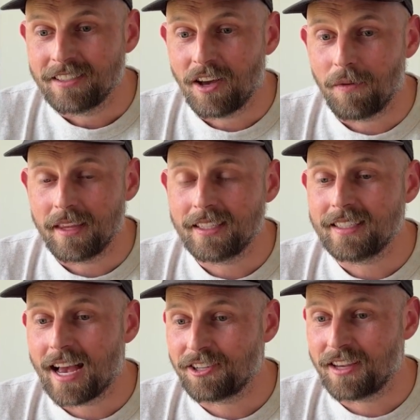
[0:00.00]
So this
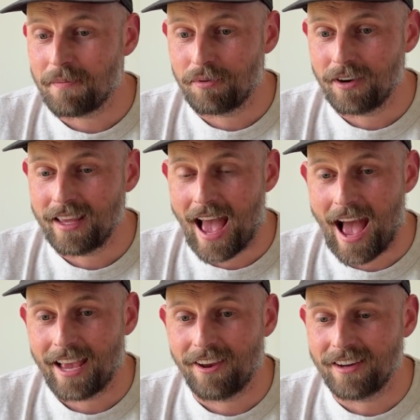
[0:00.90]
is actually a pretty
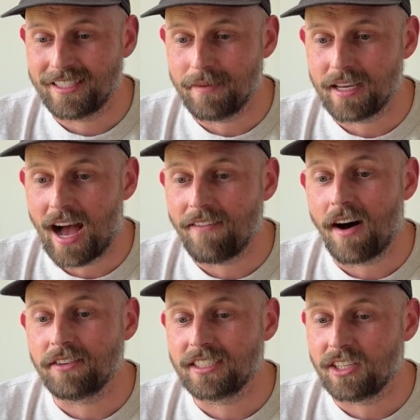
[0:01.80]
accurate deep dive.
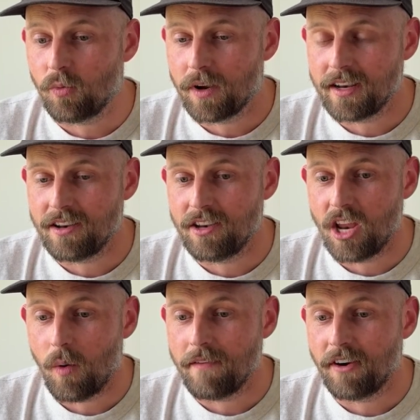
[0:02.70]
Obviously, you wouldn't
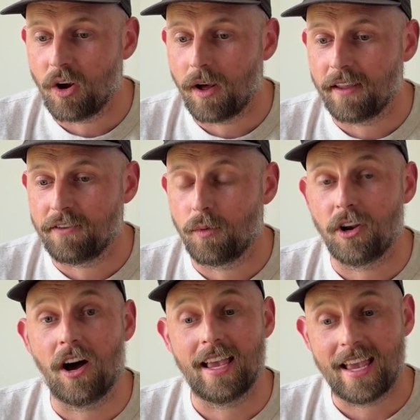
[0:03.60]
know it very well if you were
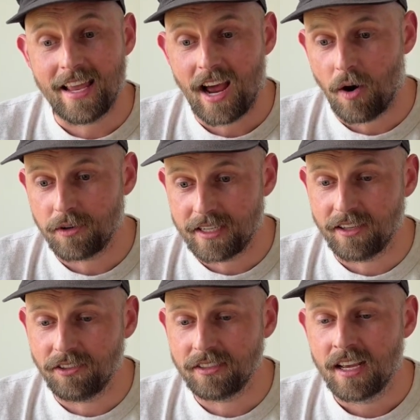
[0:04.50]
not in our
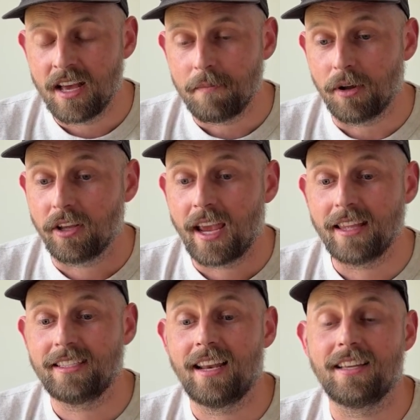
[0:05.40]
deals, but looking at
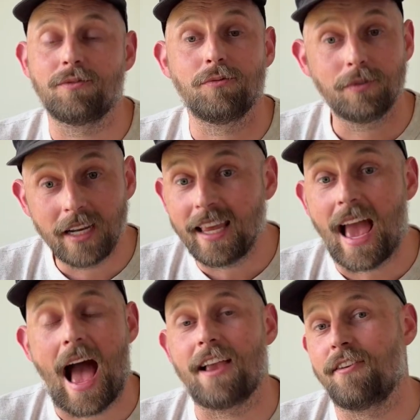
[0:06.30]
this data, it's a
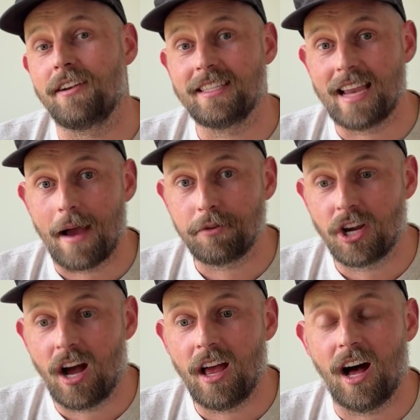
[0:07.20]
really accurate
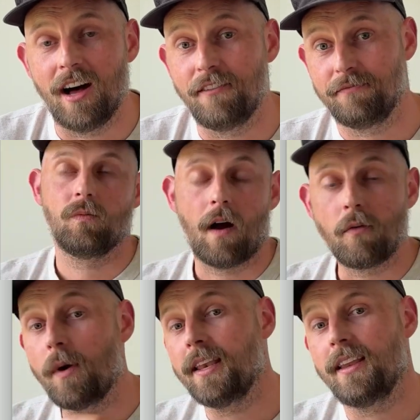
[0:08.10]
snapshot of why
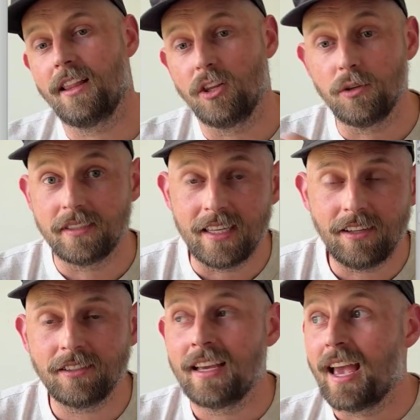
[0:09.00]
we win and lose
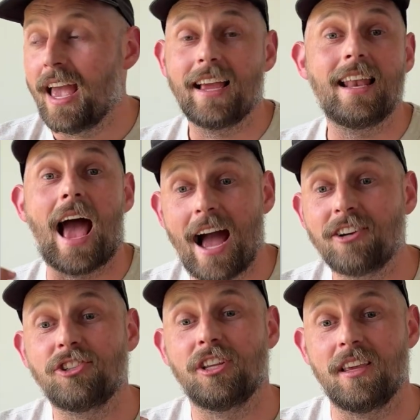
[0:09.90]
deals and can
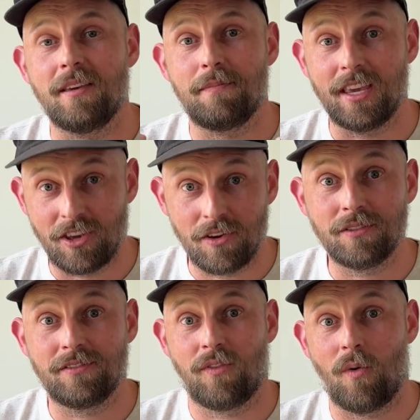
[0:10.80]
actually be
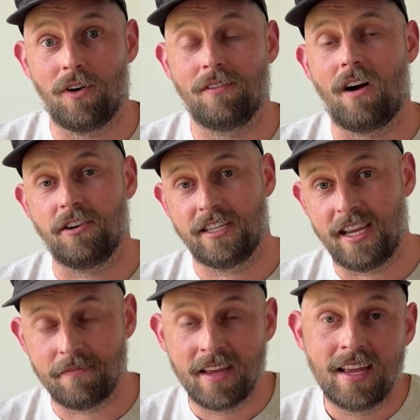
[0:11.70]
used for our
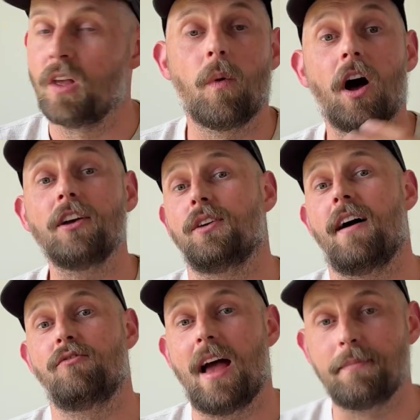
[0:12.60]
team. We also
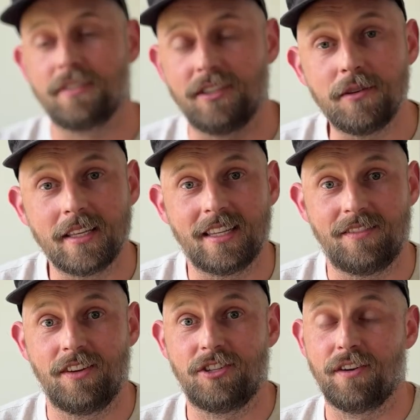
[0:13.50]
have reps using
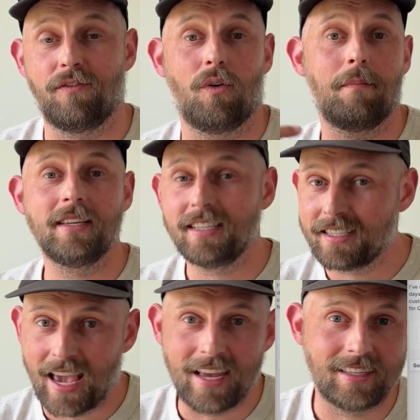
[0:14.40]
this feature for
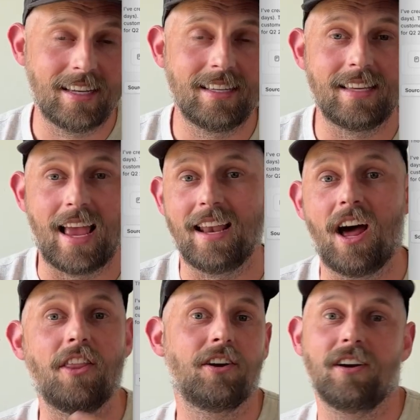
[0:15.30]
business cases and
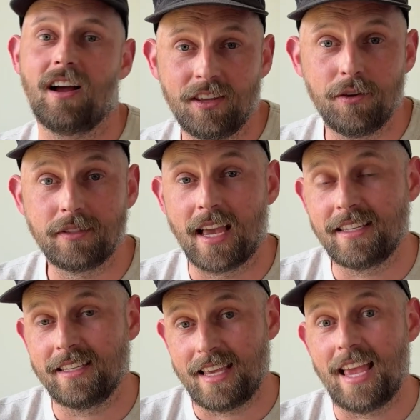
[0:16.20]
other use
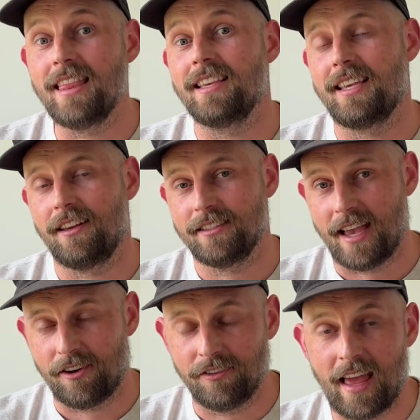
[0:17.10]
cases in the sales
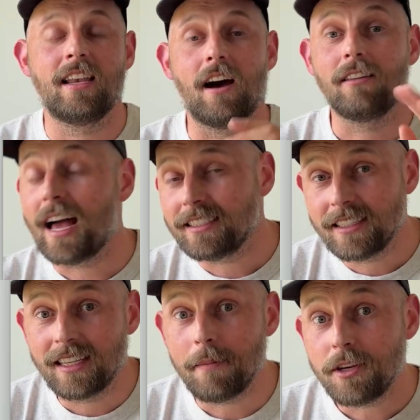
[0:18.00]
cycle. Now,
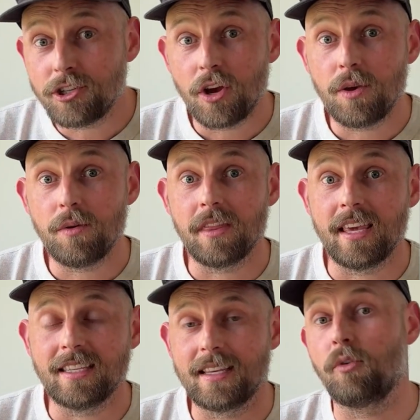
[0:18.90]
lastly, let me show you
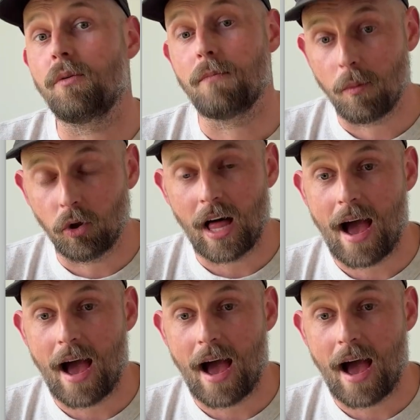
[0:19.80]
the Sybill mobile